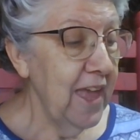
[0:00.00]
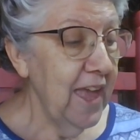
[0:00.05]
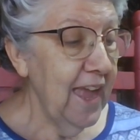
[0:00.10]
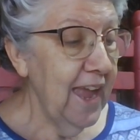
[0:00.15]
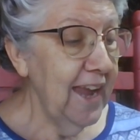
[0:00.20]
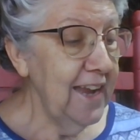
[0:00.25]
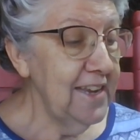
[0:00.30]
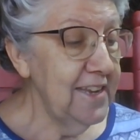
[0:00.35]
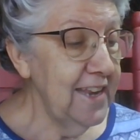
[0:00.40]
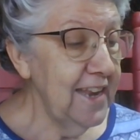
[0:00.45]

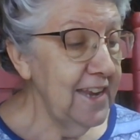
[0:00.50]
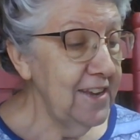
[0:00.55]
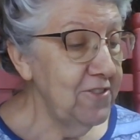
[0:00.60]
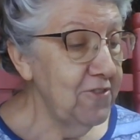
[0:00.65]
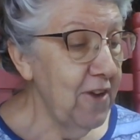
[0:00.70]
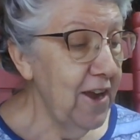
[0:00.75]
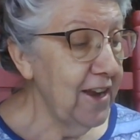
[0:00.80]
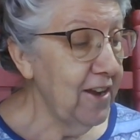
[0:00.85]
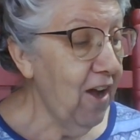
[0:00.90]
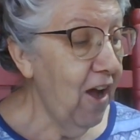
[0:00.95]
He did
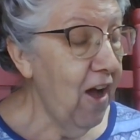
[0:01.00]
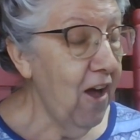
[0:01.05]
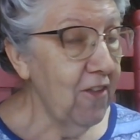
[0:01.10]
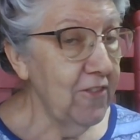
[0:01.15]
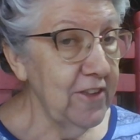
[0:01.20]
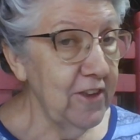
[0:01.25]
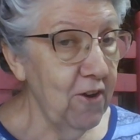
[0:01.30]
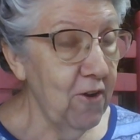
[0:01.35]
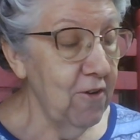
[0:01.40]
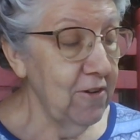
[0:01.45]
drink all
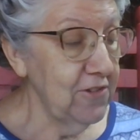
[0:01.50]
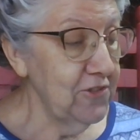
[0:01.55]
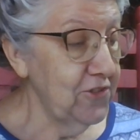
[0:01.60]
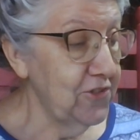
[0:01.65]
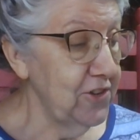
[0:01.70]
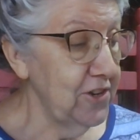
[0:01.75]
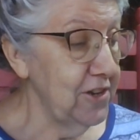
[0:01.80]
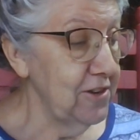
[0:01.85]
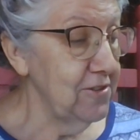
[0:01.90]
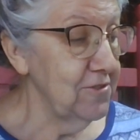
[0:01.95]
the orange
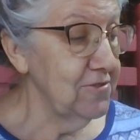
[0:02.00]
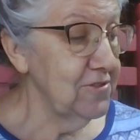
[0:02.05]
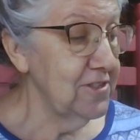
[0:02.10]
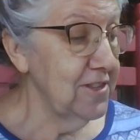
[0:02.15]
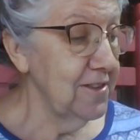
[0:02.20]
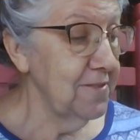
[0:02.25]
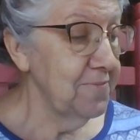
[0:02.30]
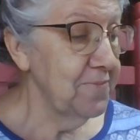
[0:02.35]
juice.